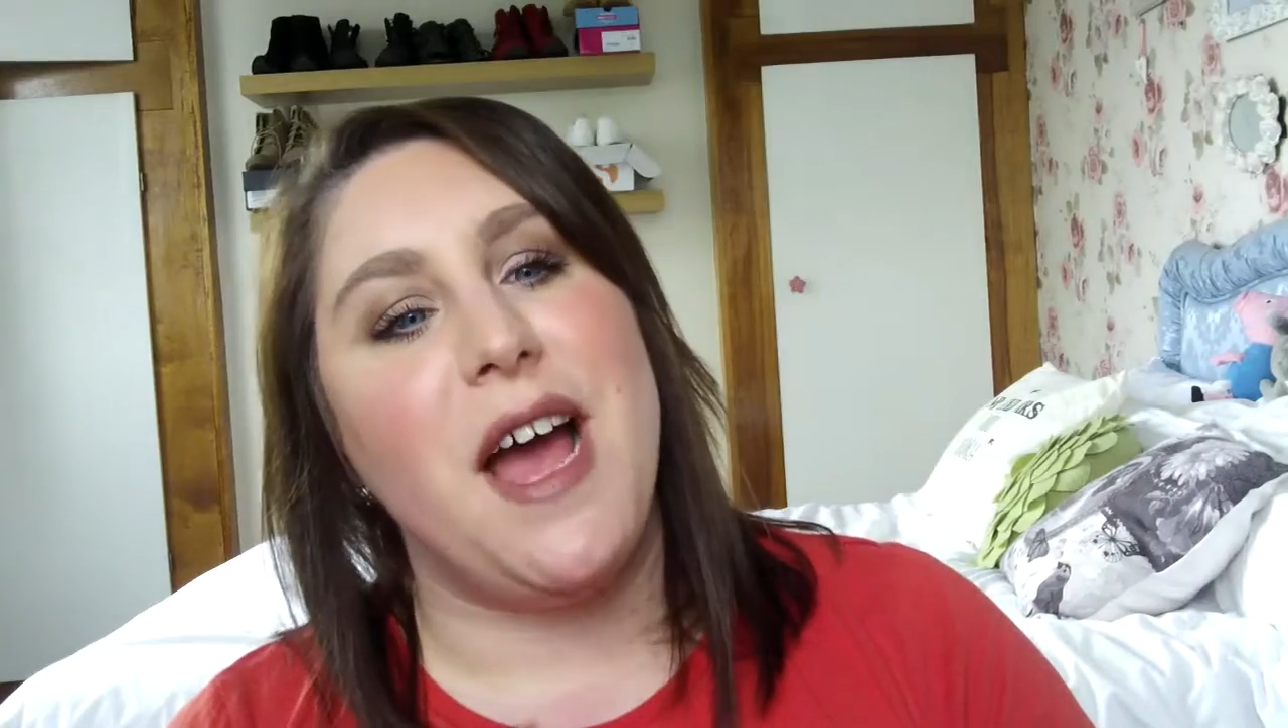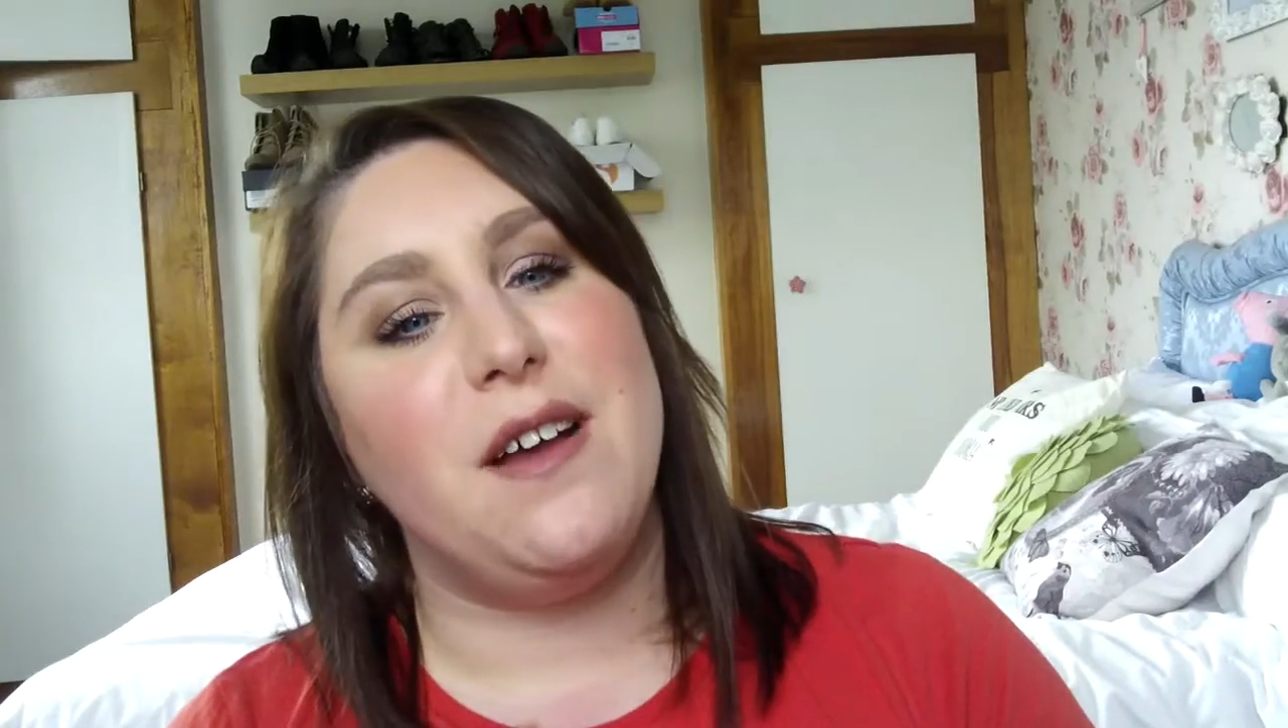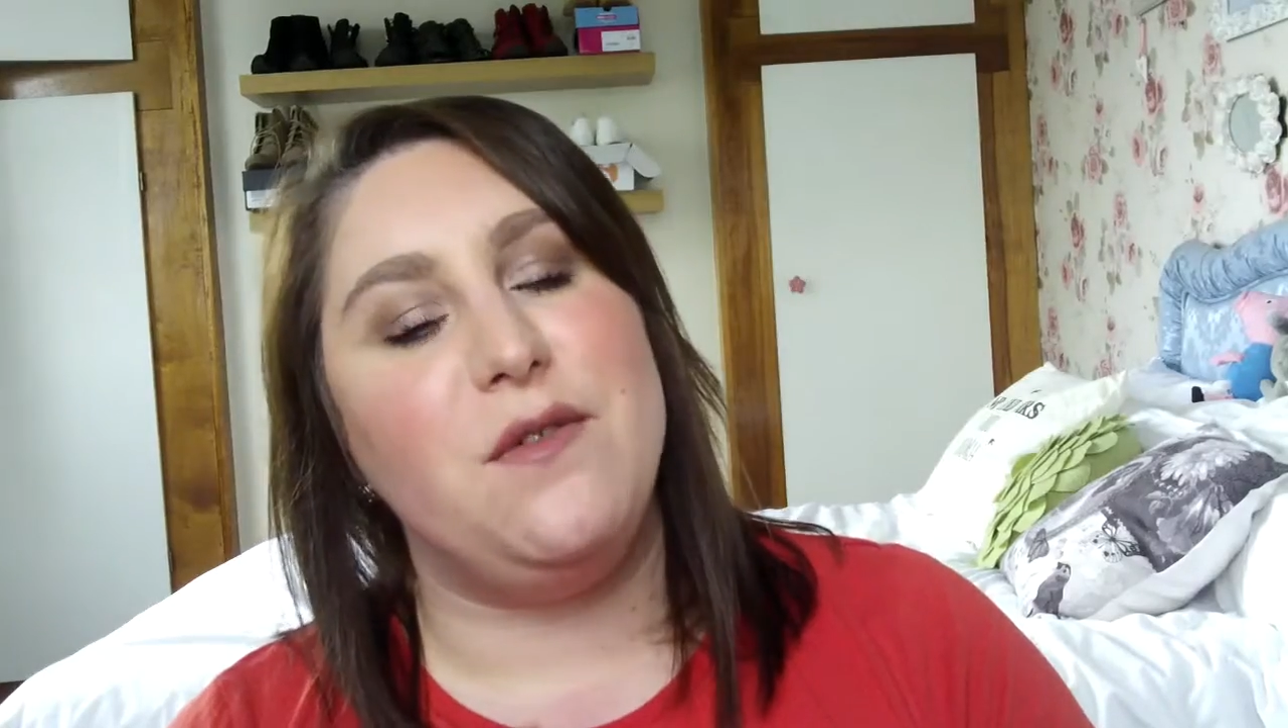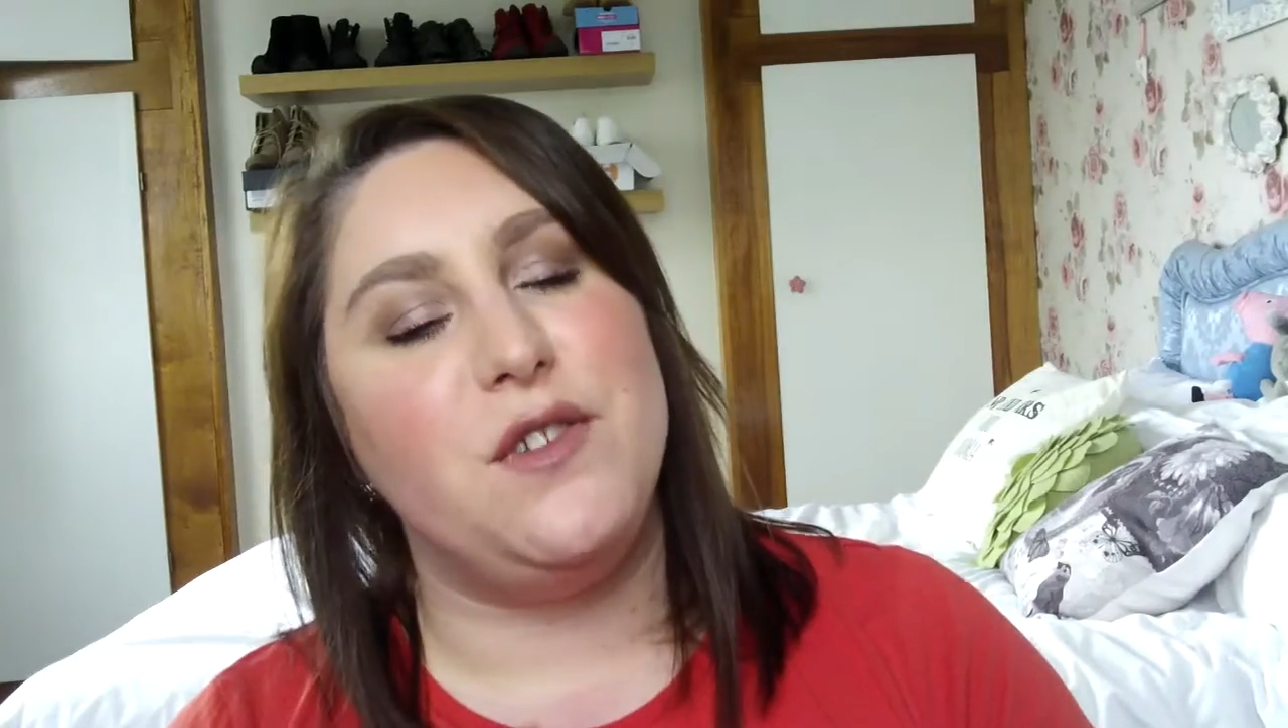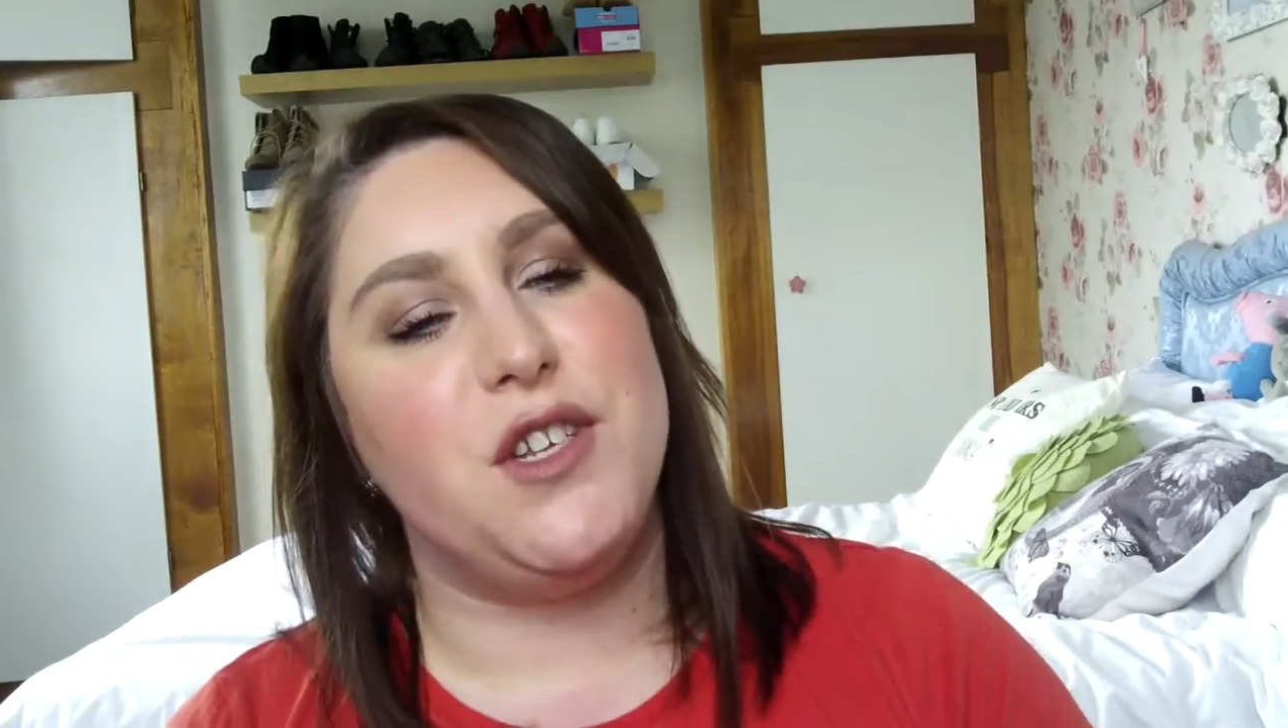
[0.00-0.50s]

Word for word: have